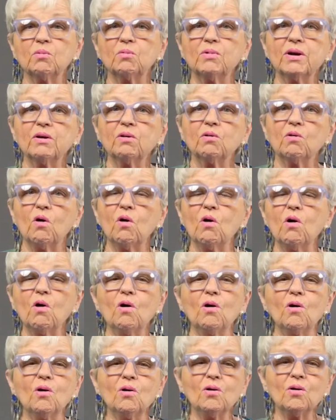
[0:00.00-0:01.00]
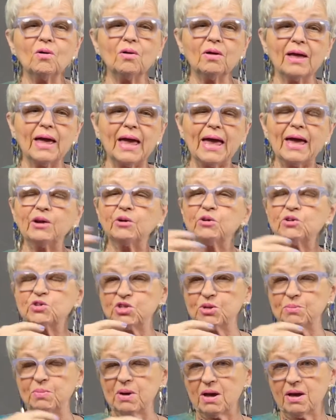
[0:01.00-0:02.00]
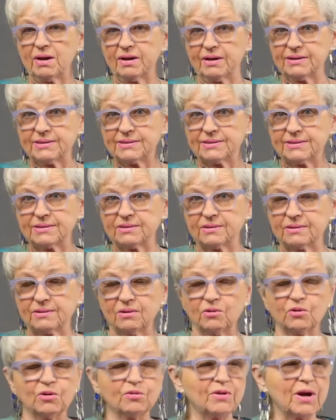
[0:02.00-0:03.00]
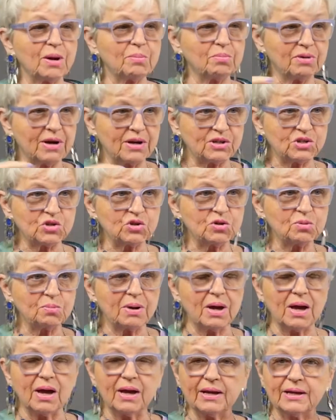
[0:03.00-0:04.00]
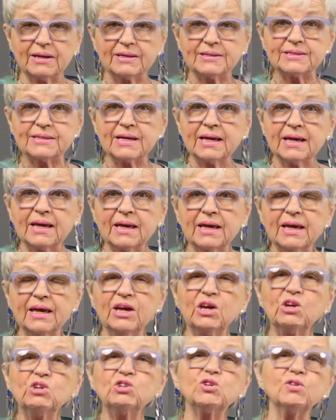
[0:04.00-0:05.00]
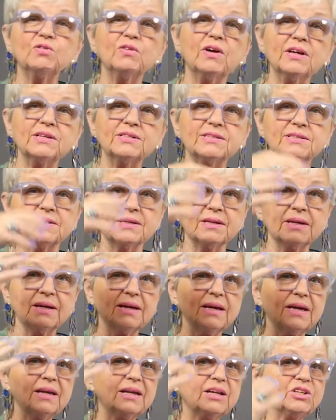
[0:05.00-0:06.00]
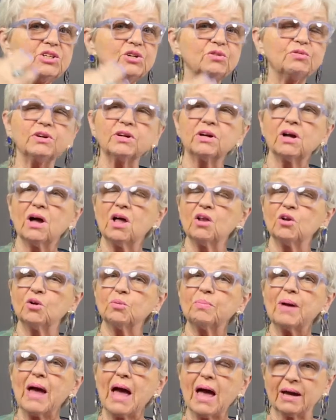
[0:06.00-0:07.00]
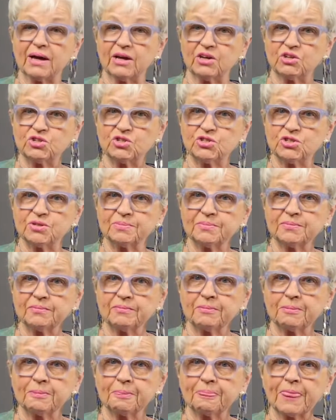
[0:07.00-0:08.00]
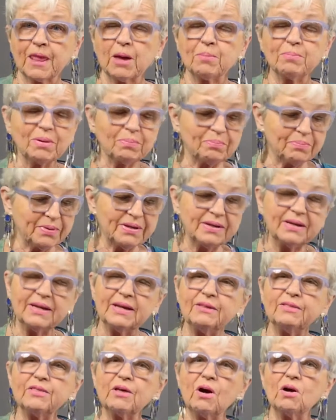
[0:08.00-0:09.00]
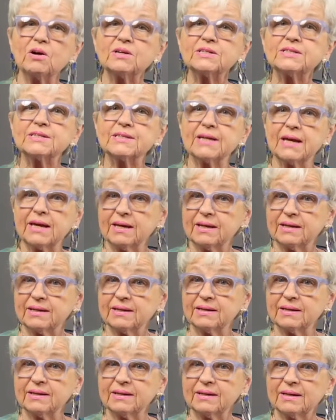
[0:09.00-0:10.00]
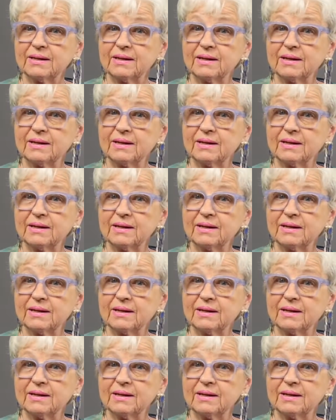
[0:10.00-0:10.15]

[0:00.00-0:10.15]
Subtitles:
We are all energy bodies or vibrational bodies, each of us in a different color package. But beneath our skin,